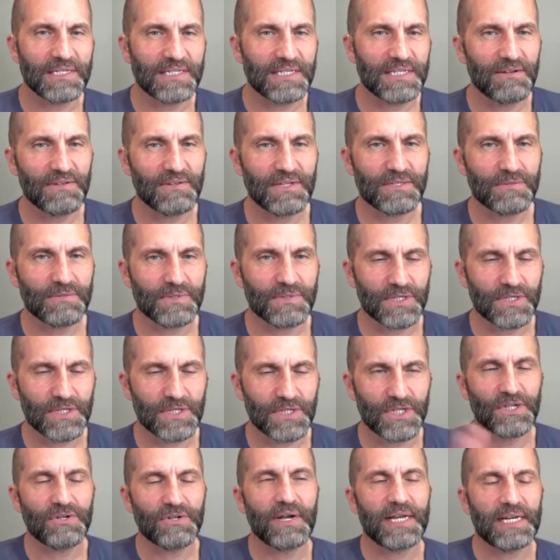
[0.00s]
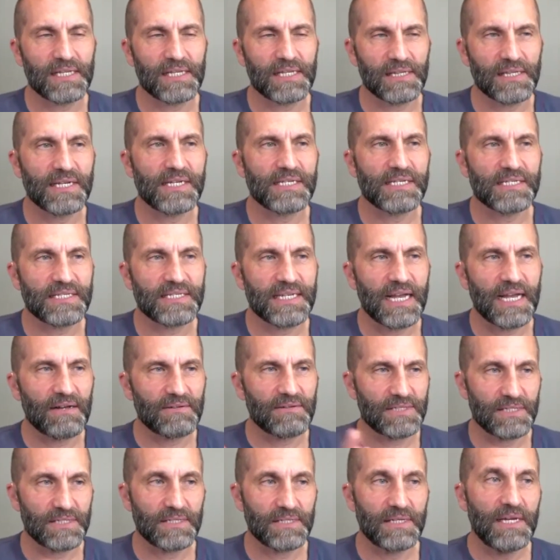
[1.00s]
This was a curated list down
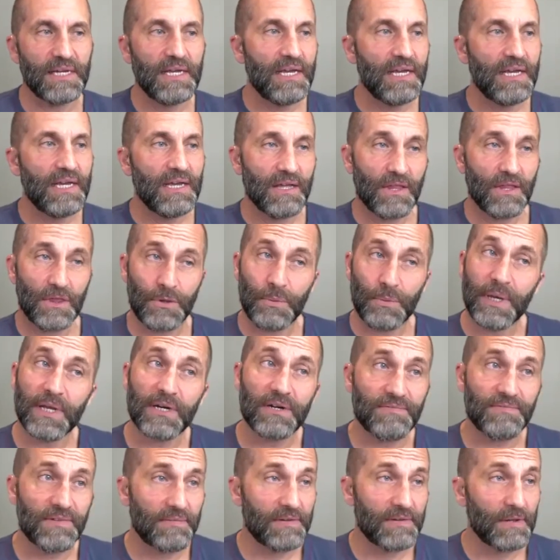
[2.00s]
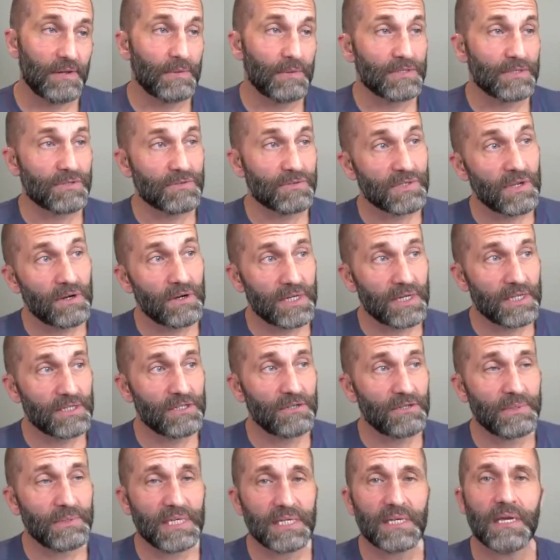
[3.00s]
to 350, which was already too
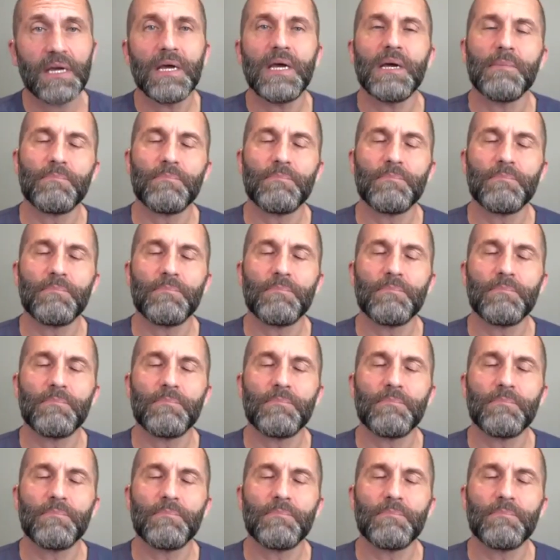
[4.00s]
big,